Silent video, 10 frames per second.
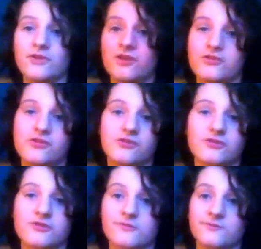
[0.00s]

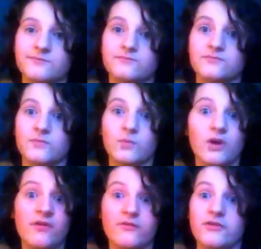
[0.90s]
ranges,
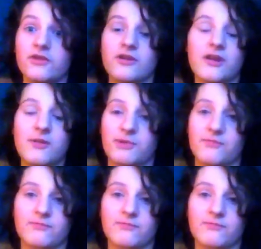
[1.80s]
whatever, you can name it.